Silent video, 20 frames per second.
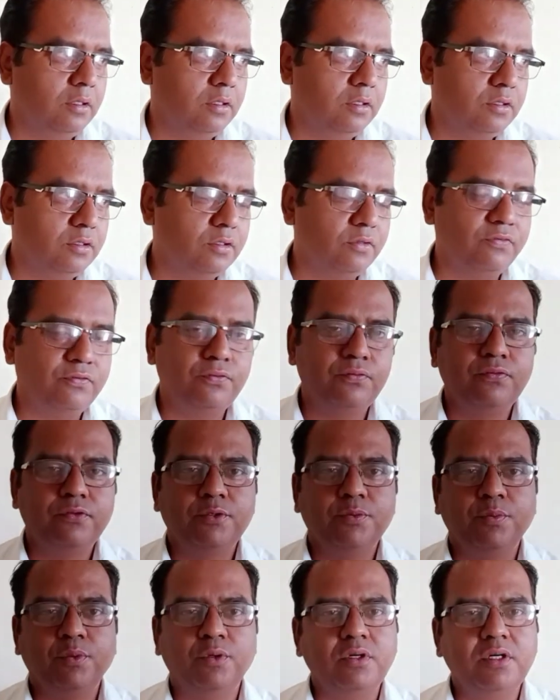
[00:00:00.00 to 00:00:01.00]
So
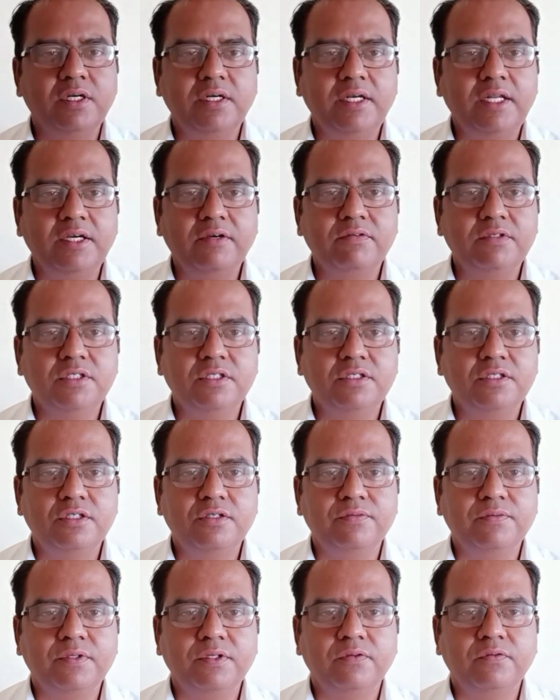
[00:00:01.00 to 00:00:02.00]
spoken language is a
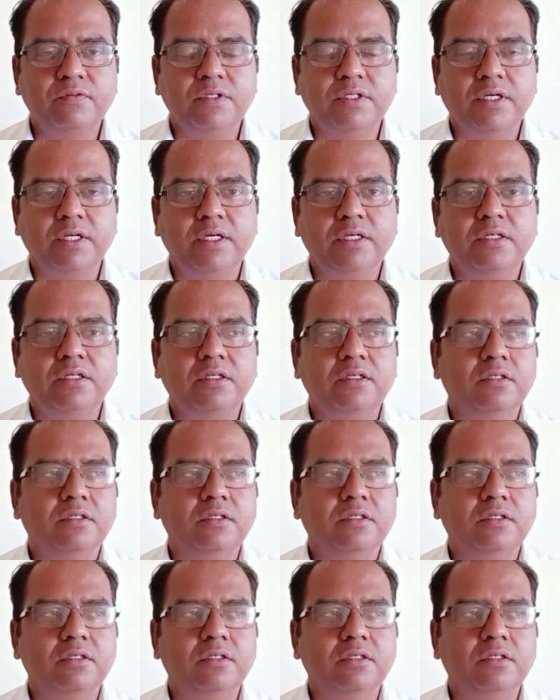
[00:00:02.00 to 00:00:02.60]
different one, and